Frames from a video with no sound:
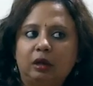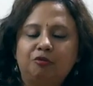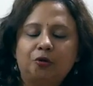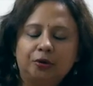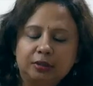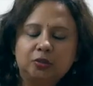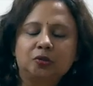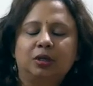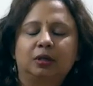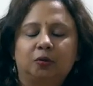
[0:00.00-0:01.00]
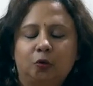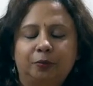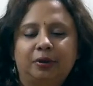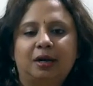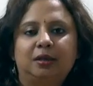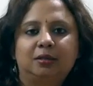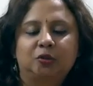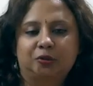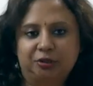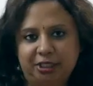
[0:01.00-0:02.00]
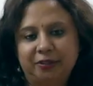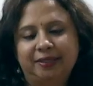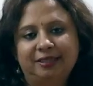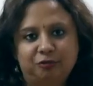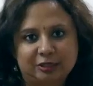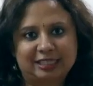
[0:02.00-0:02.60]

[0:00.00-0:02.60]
for uh, cobras or generally for